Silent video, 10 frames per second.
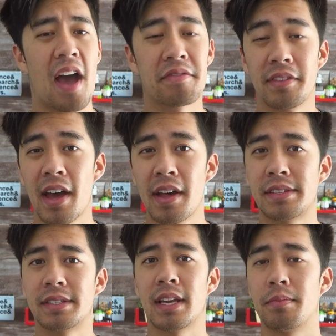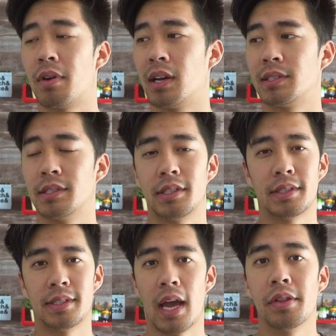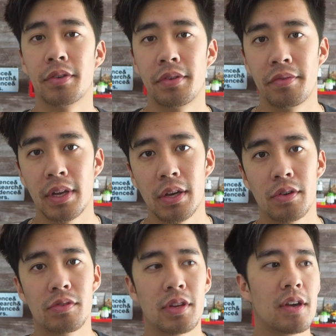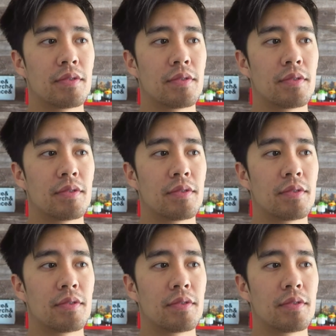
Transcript: After that, it's the same process. Just download the videos,